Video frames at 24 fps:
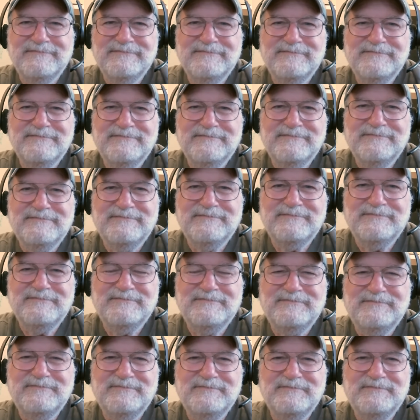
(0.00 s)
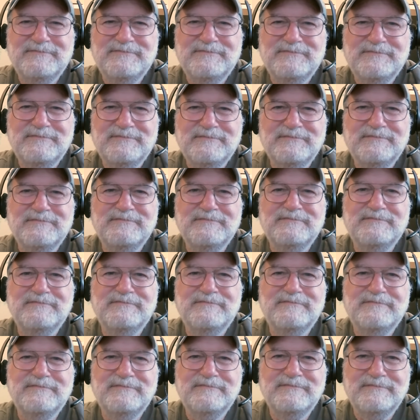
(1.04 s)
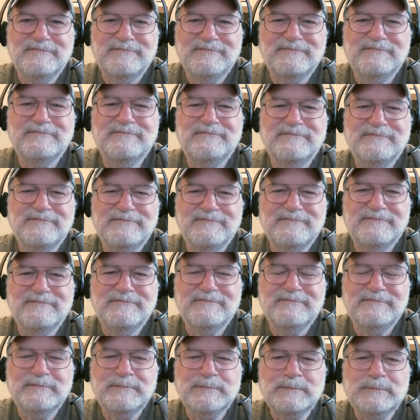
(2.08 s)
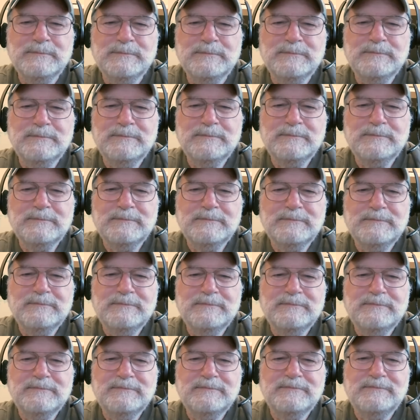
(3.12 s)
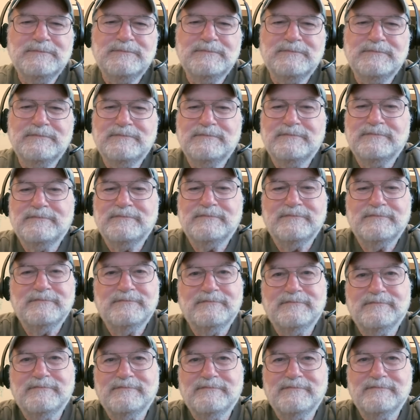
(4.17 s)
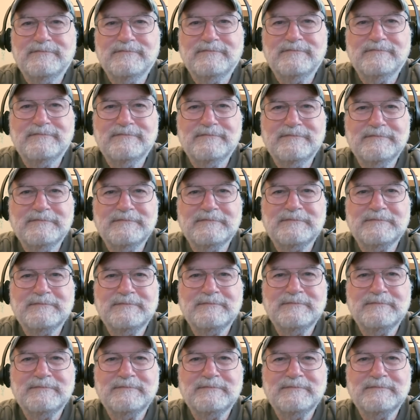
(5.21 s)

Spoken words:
(silent)